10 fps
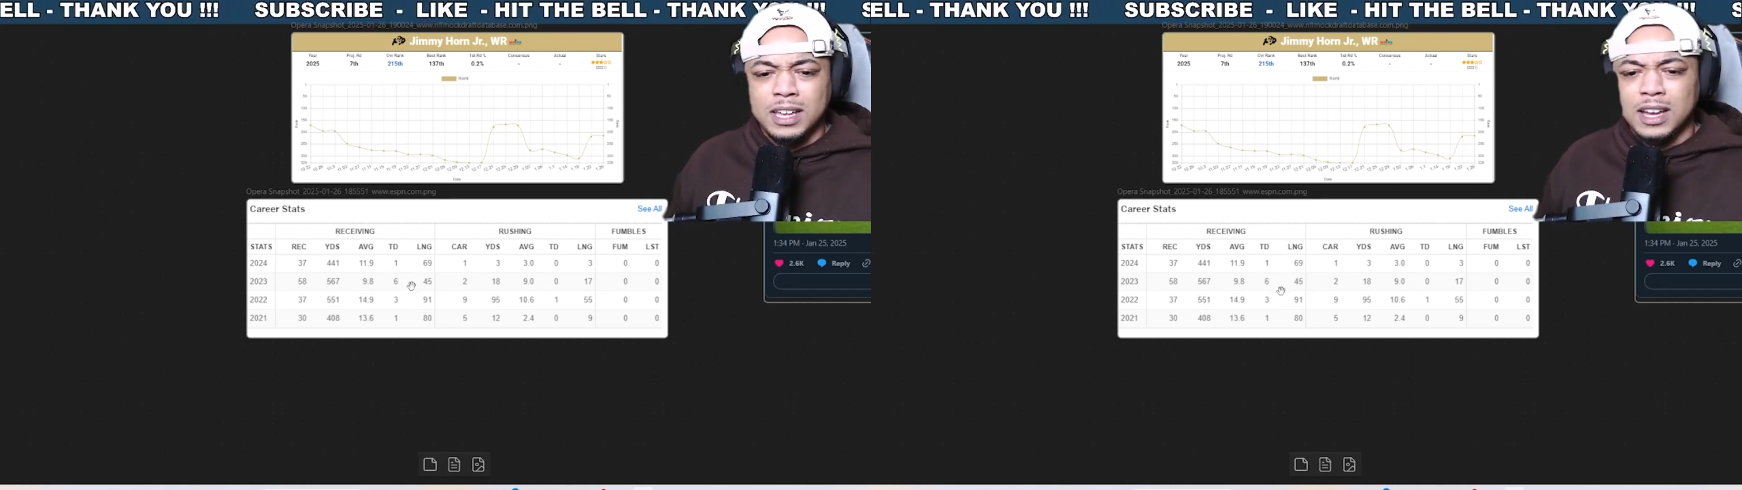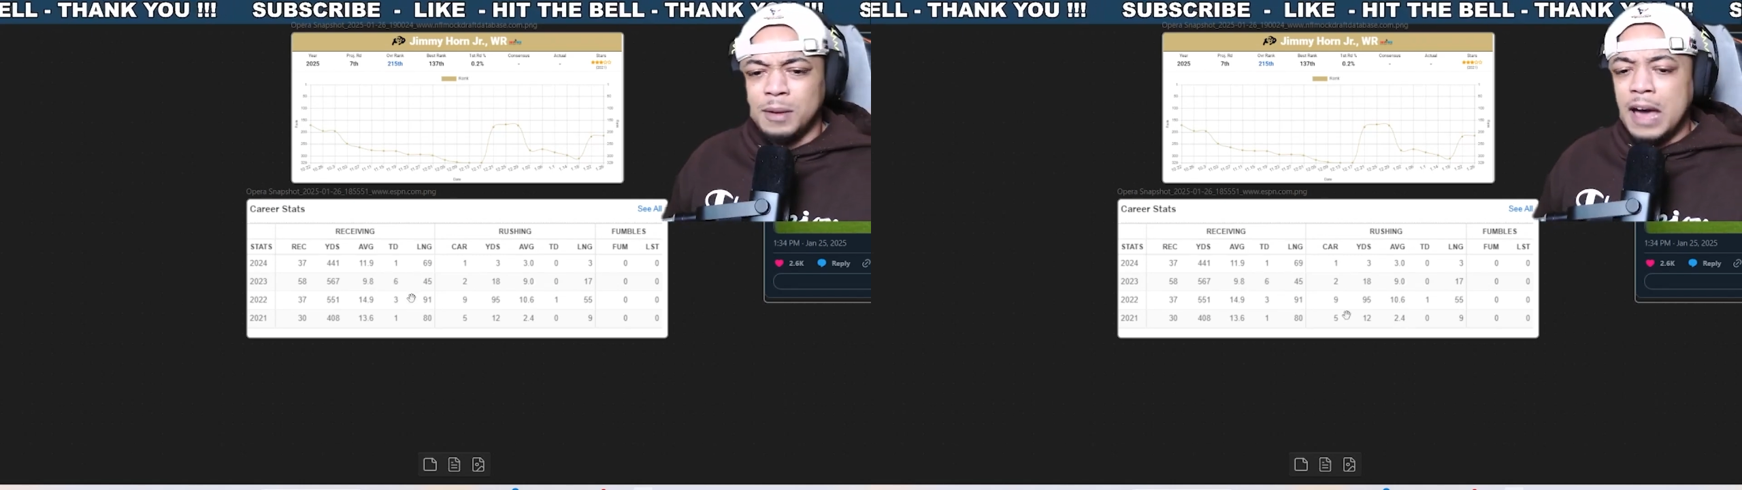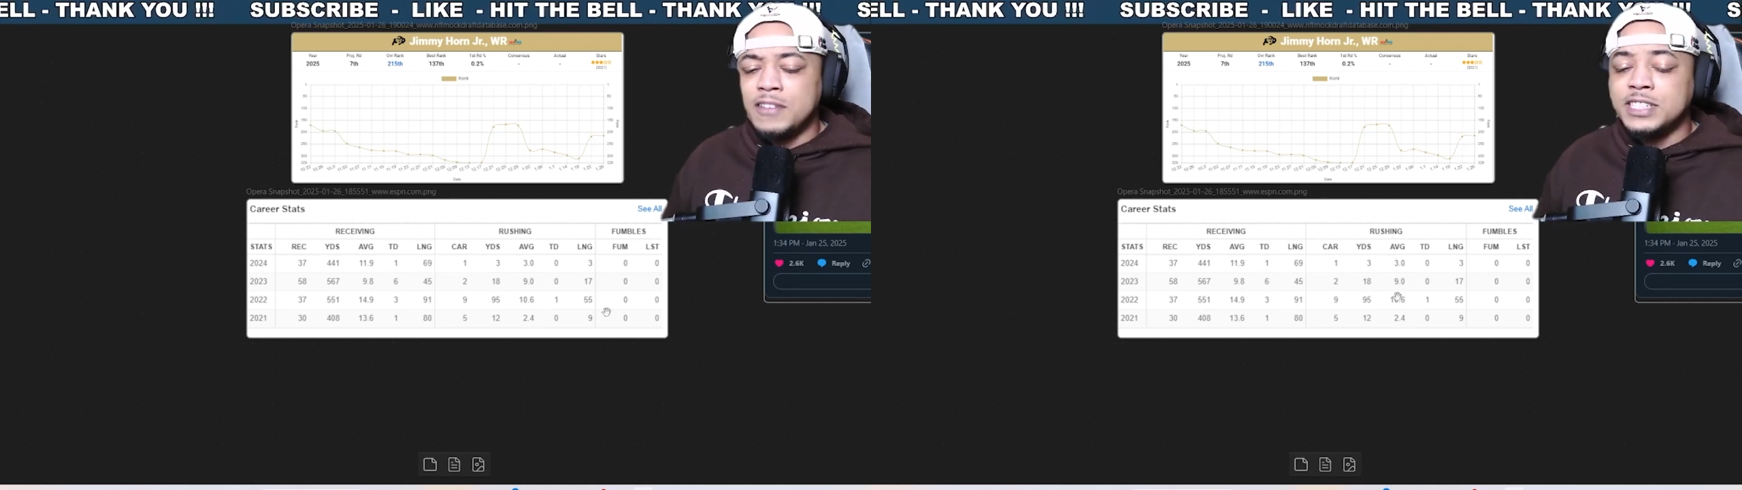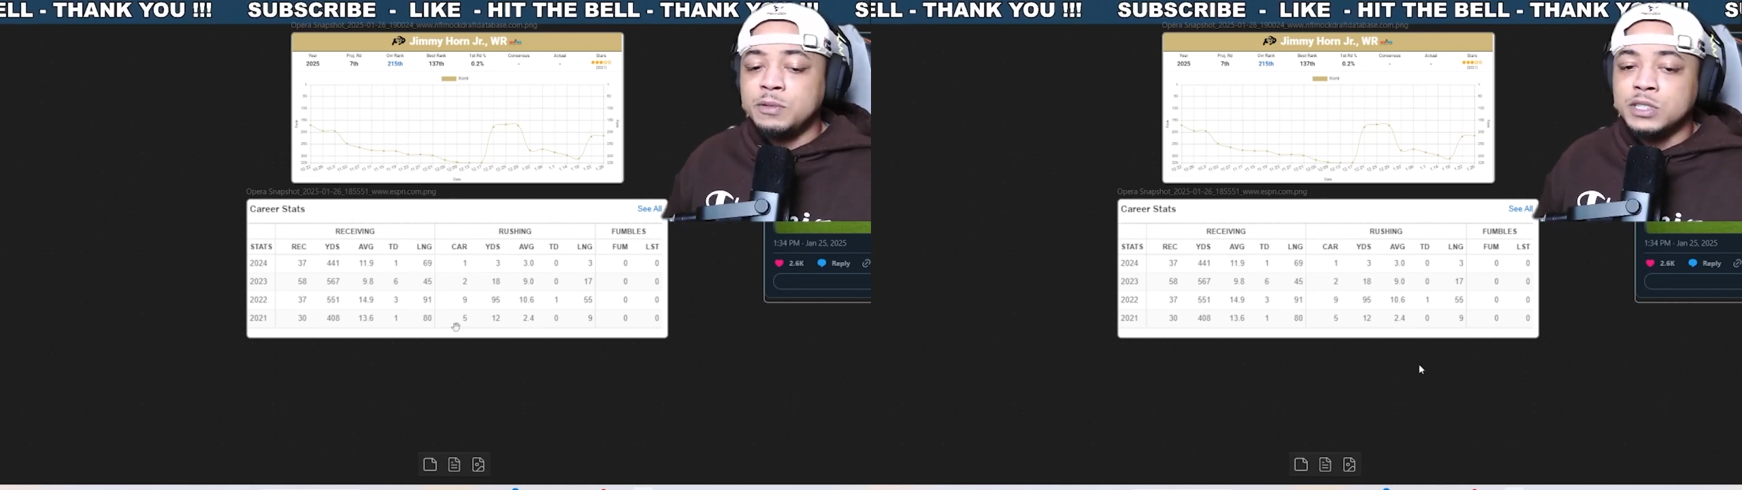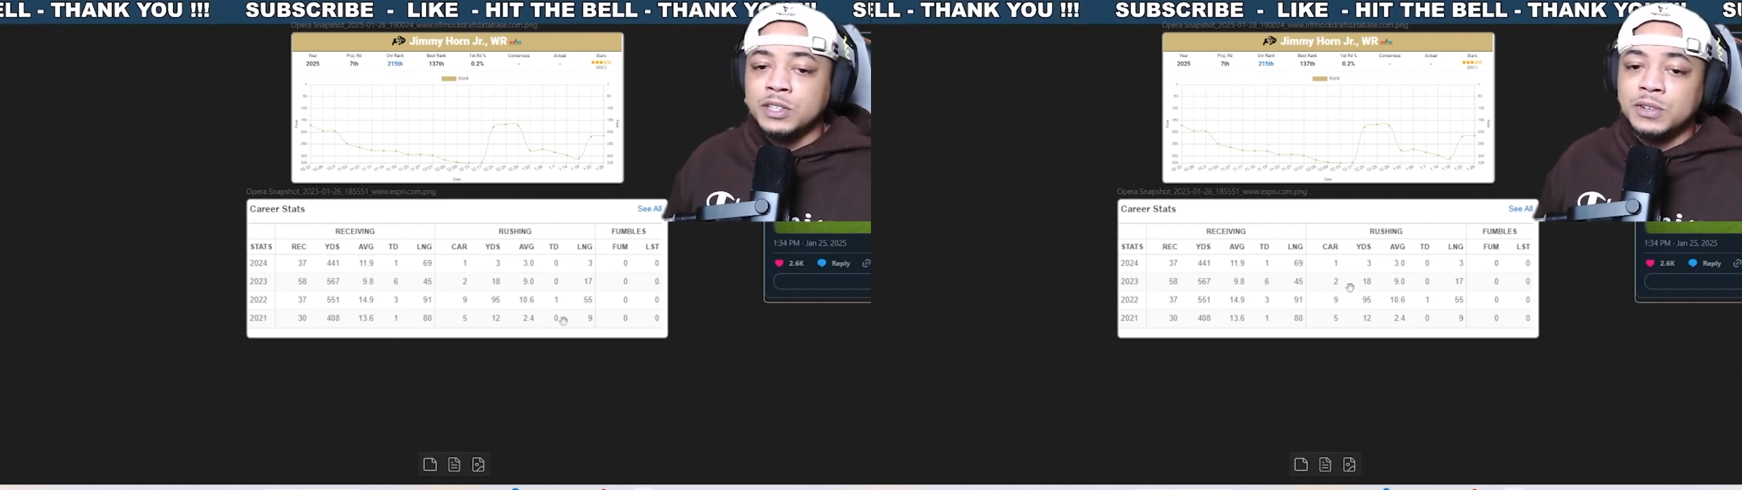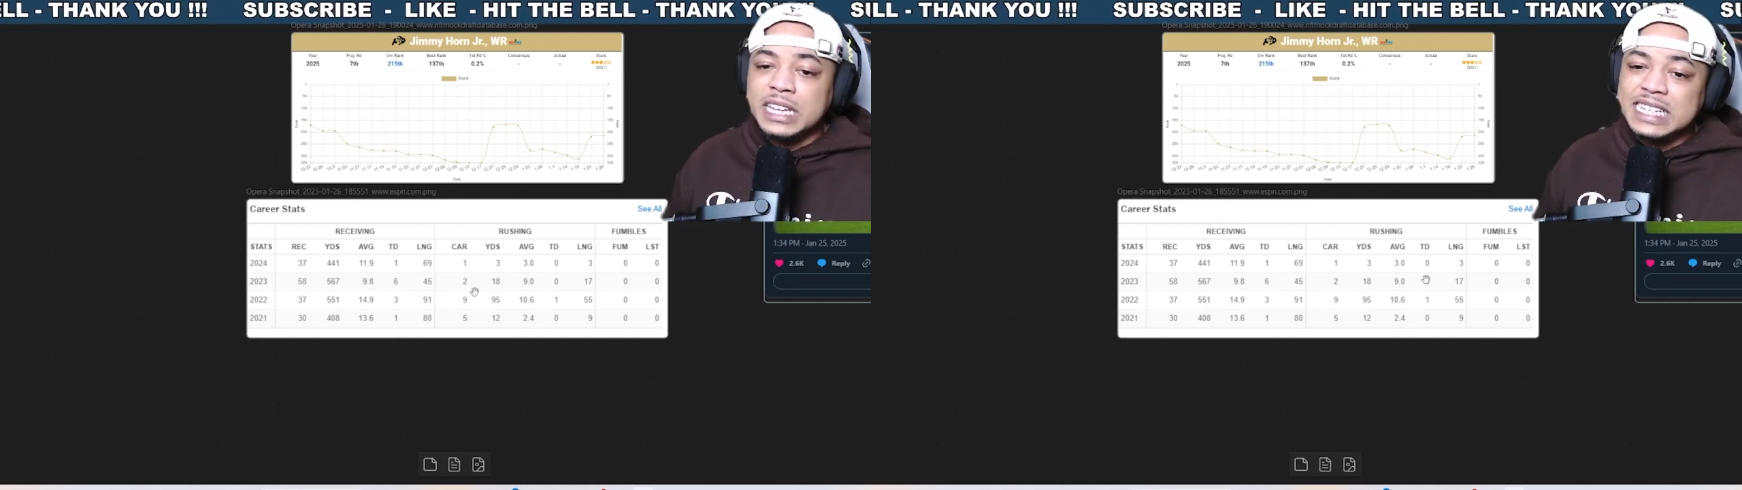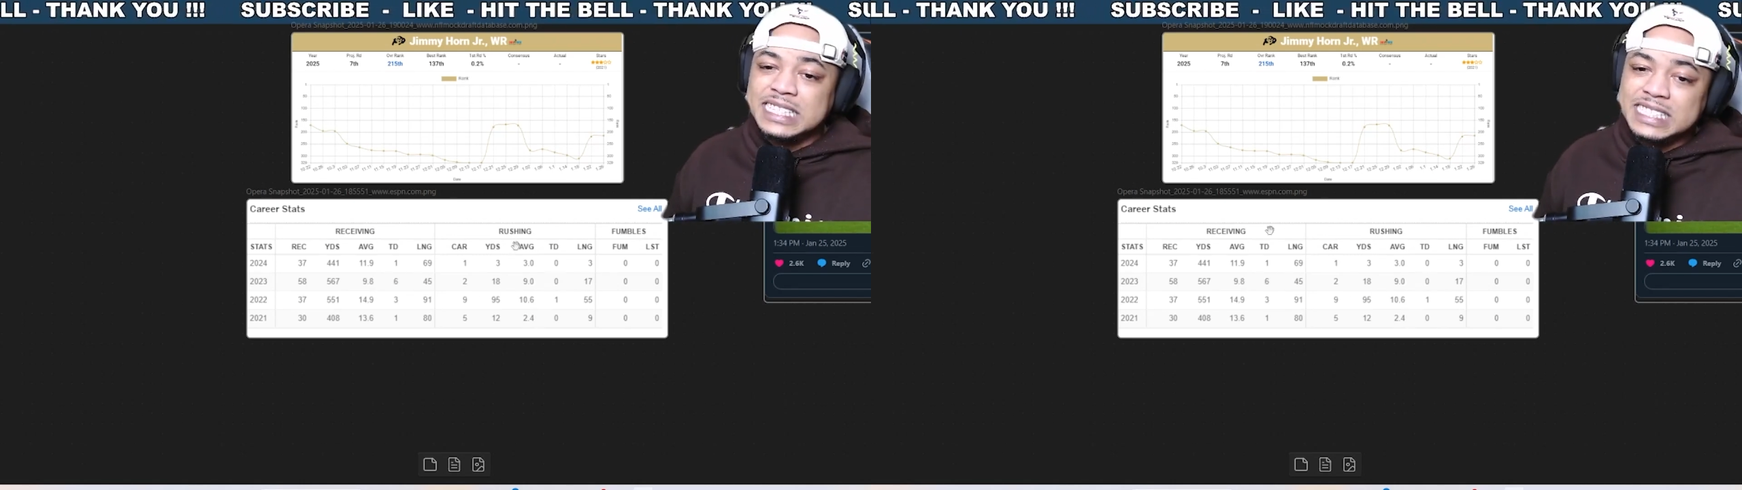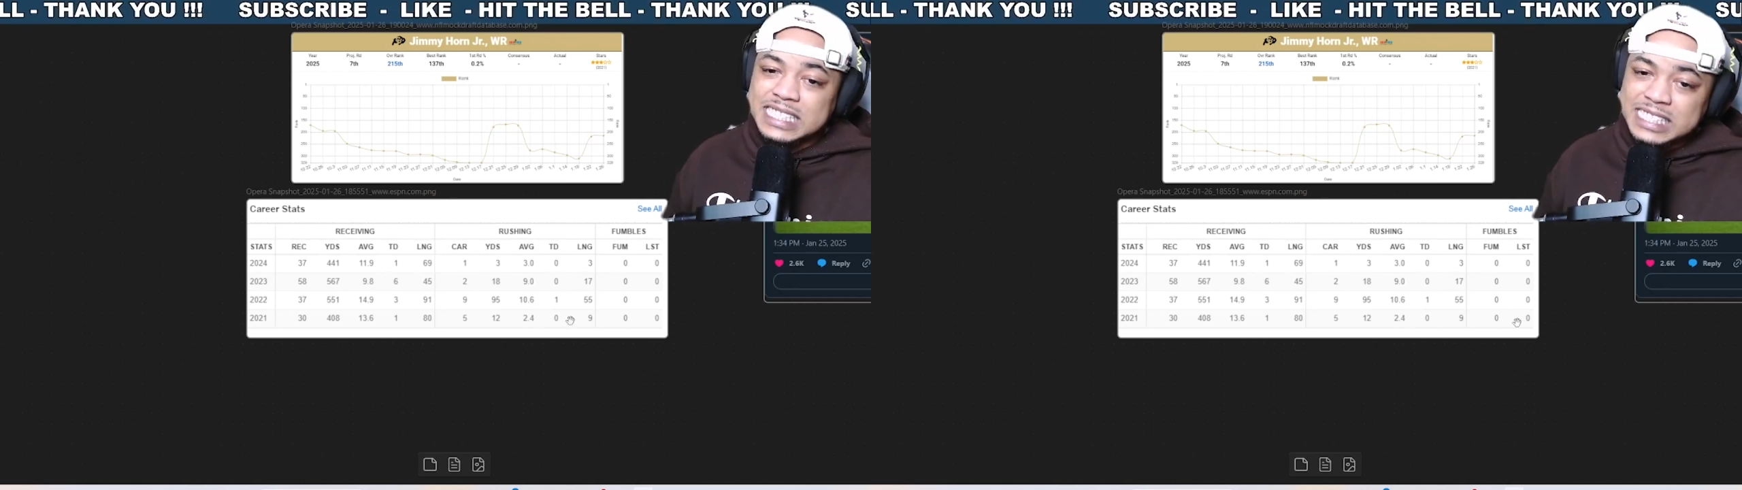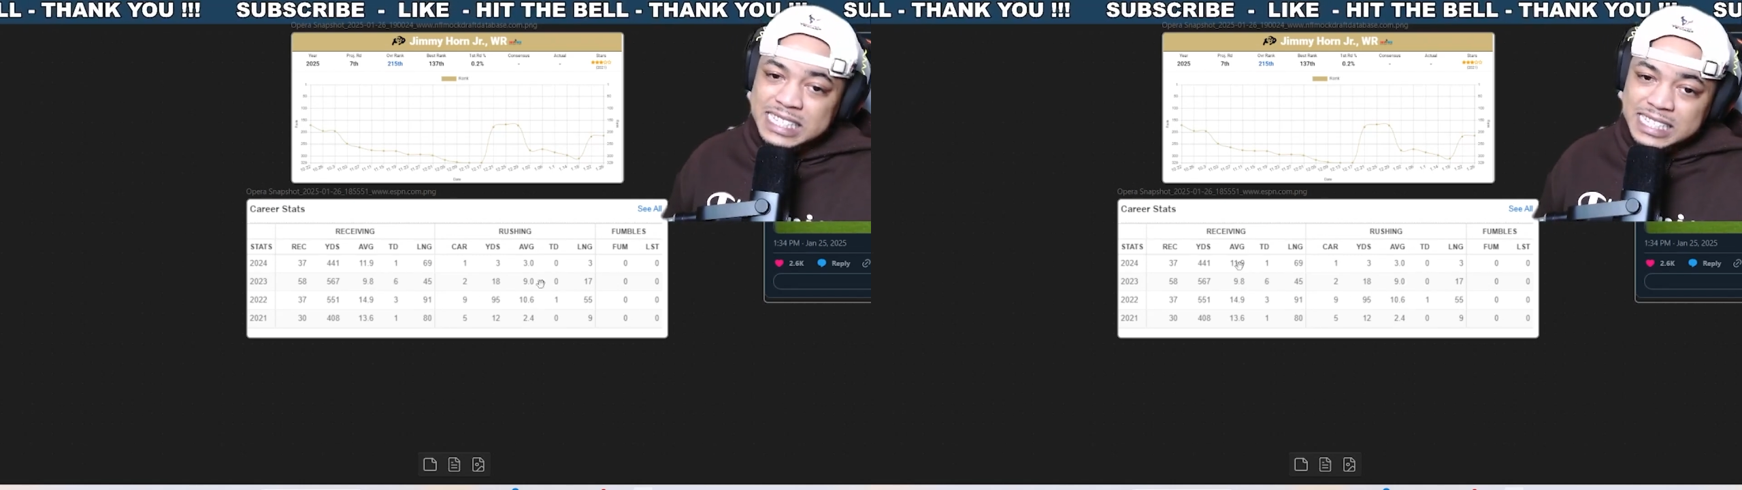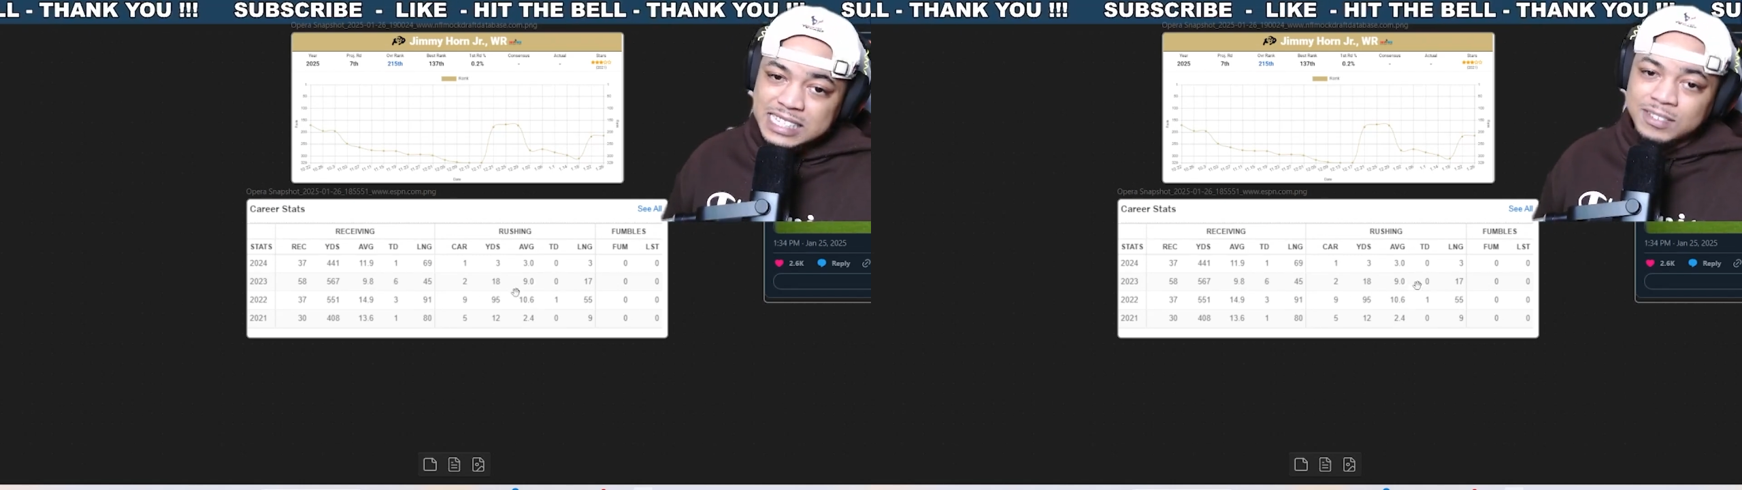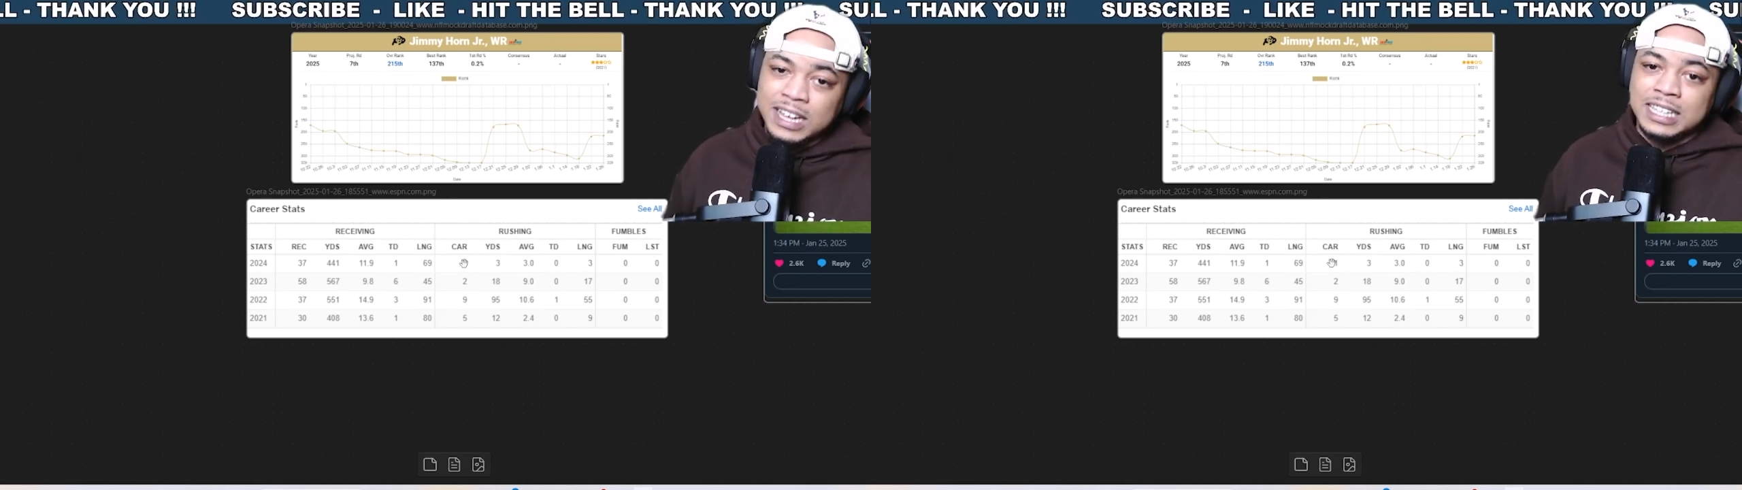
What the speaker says: Obviously, he was a little inconsistent, right?